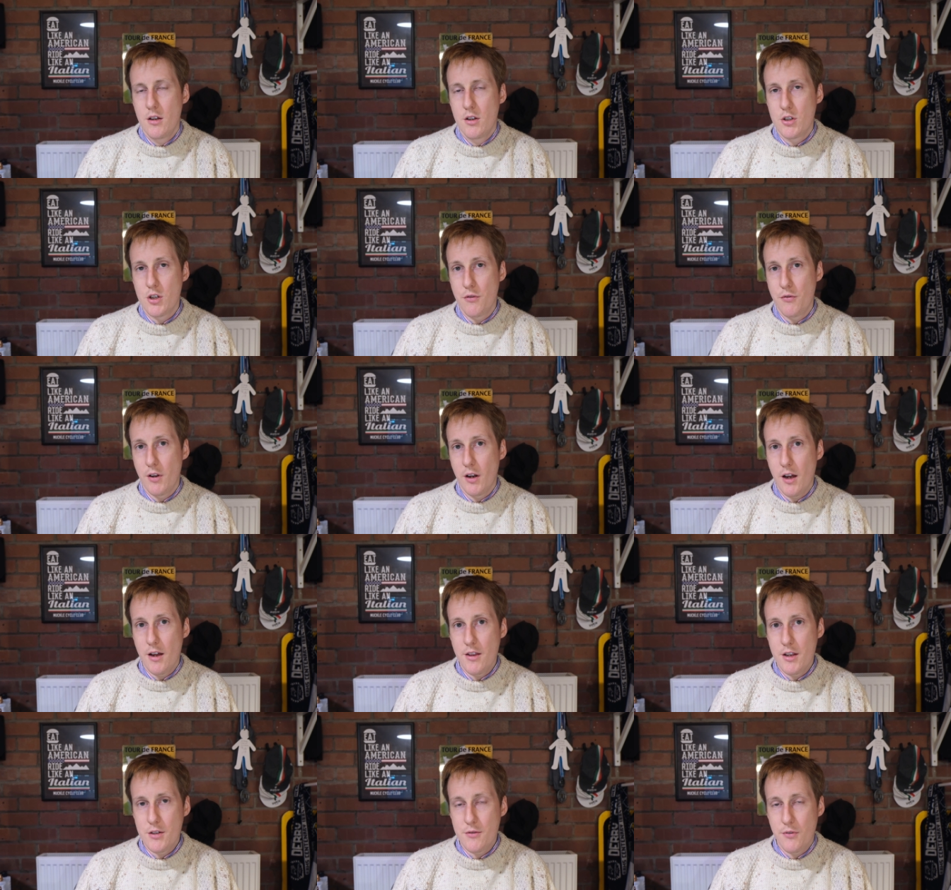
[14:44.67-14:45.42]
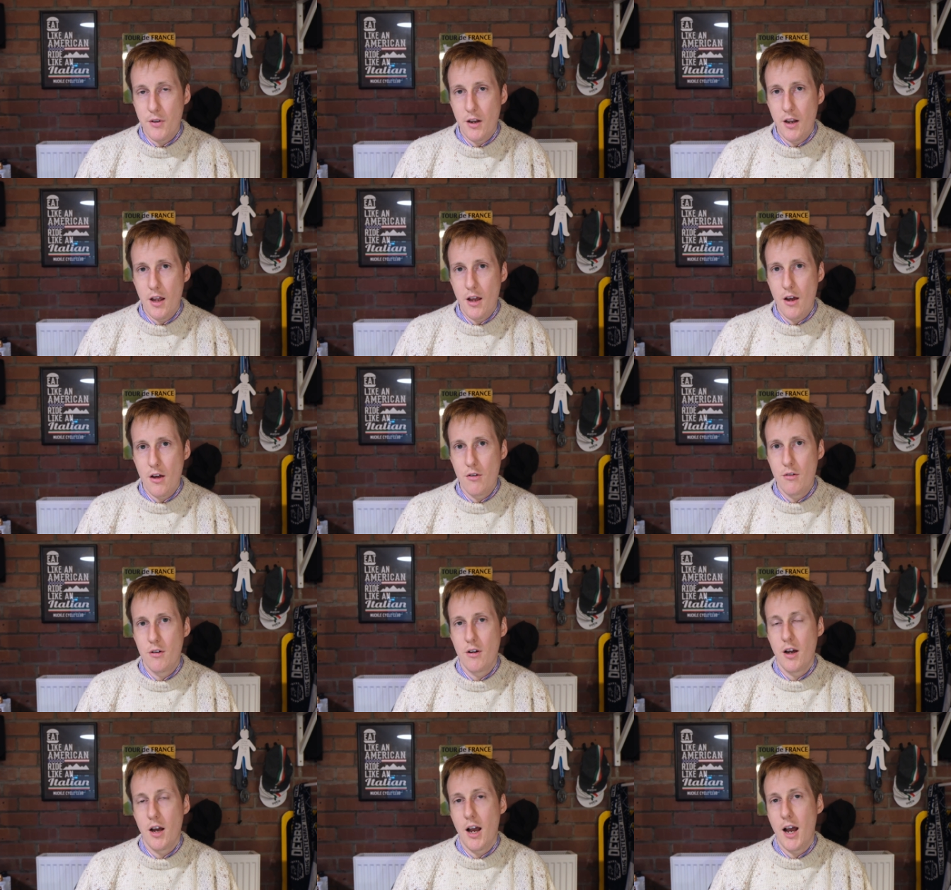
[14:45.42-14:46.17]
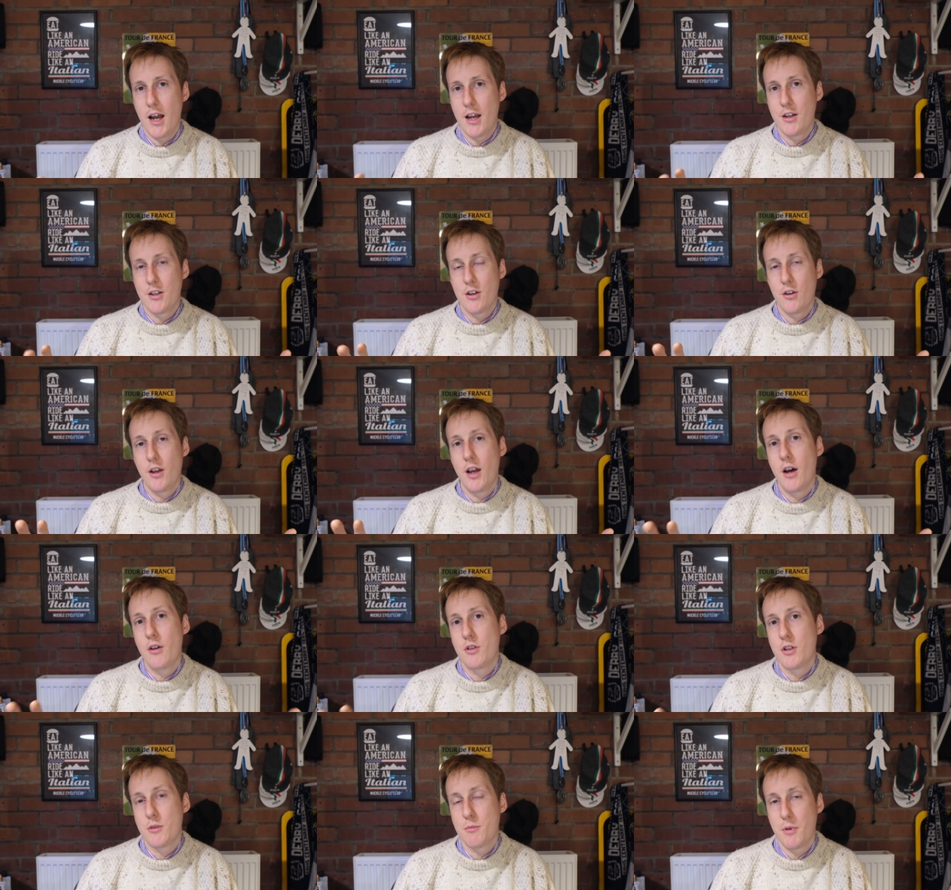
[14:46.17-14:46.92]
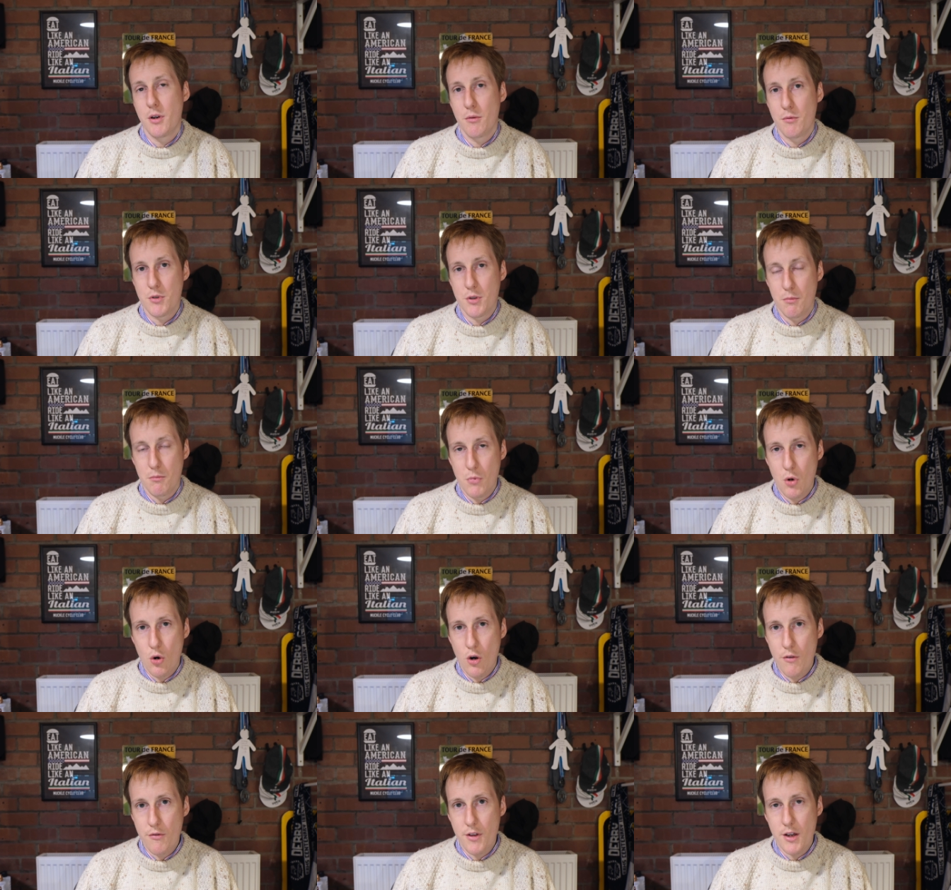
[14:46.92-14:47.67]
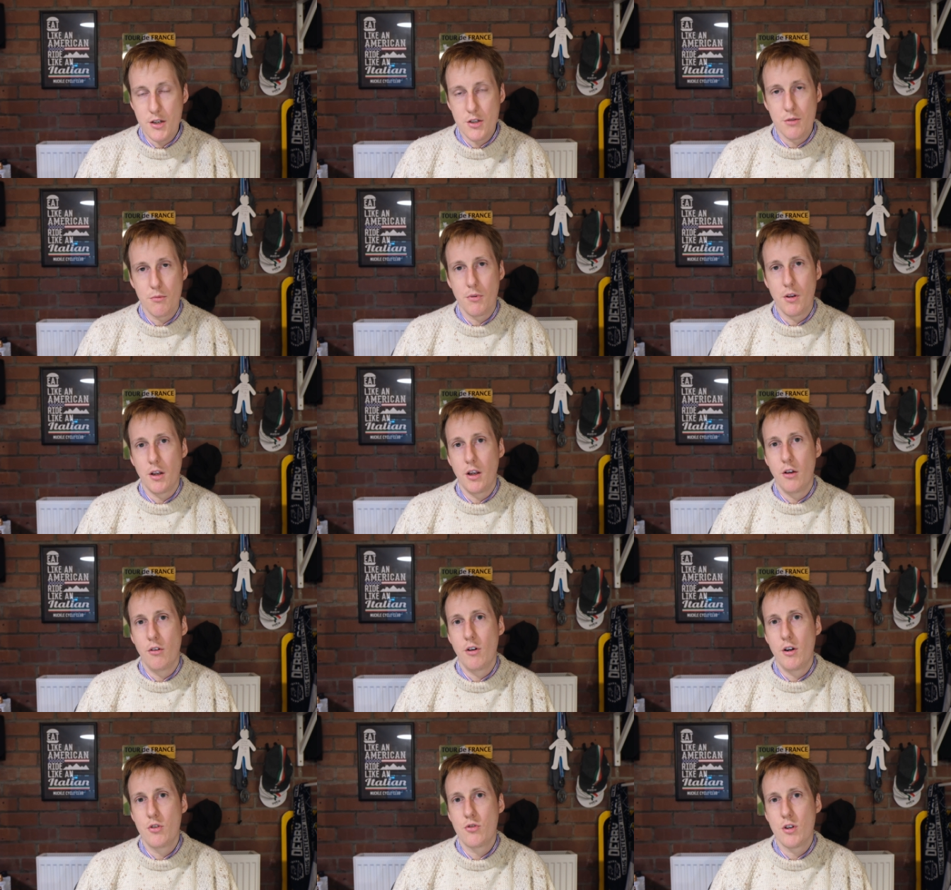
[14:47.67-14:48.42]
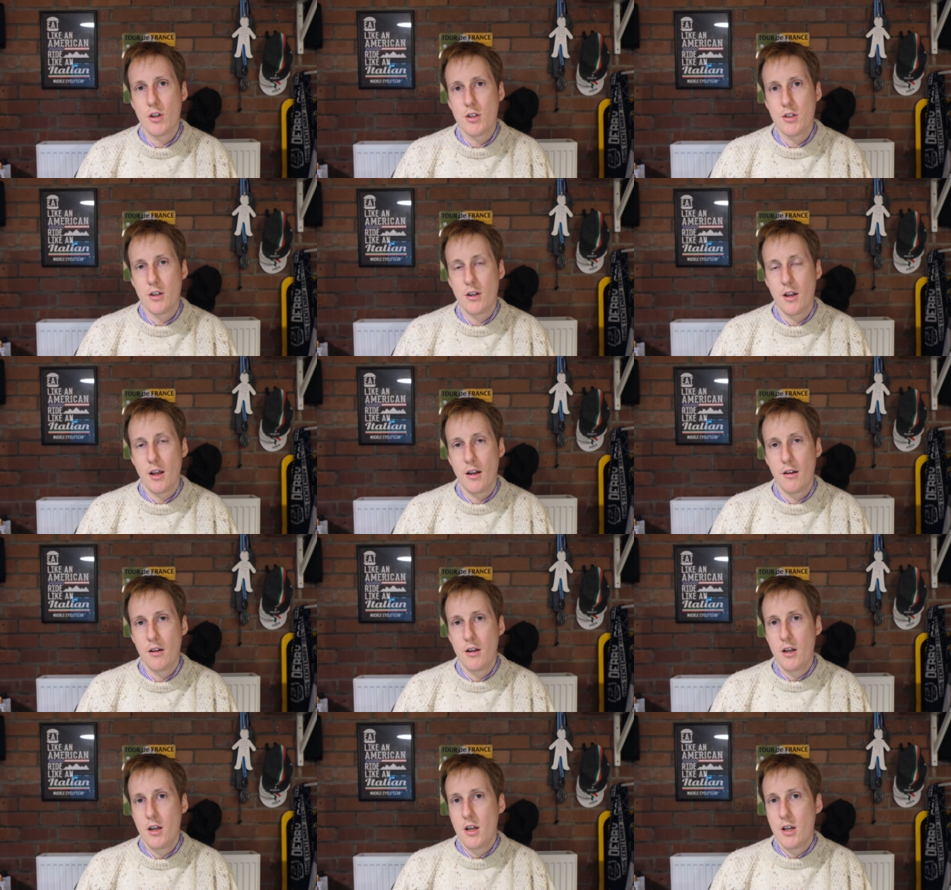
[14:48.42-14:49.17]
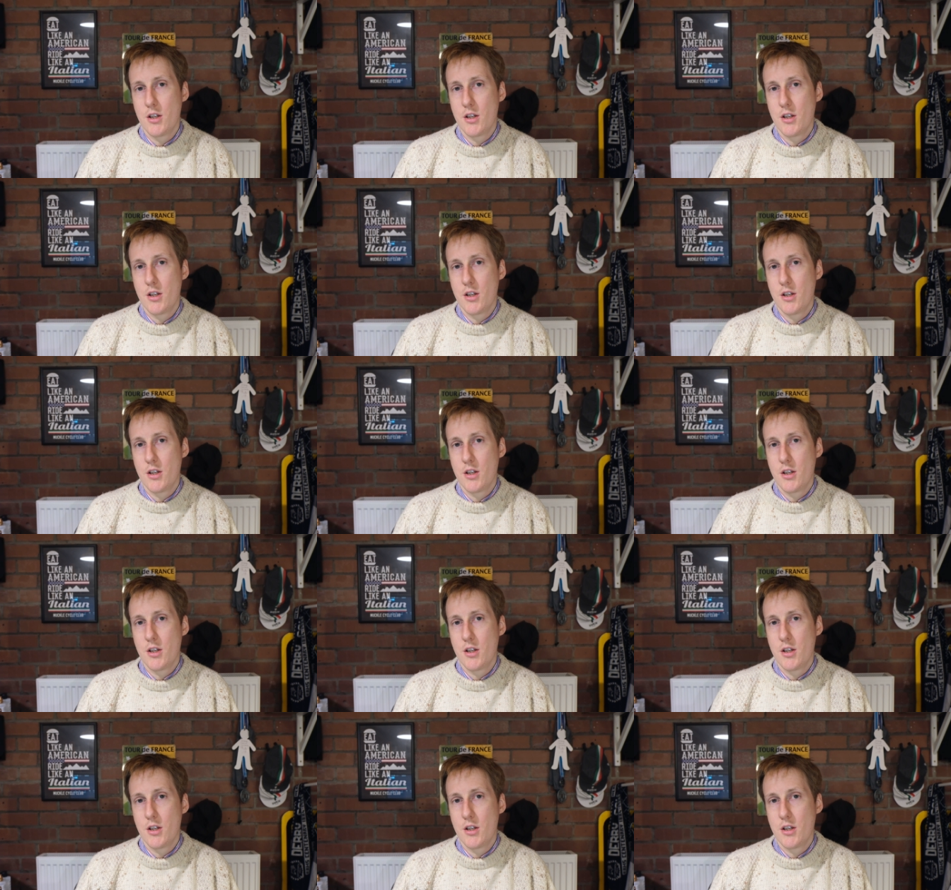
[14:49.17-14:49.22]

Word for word: So if you like this video, I can tell you how to spin up some more if that's something you're interested in.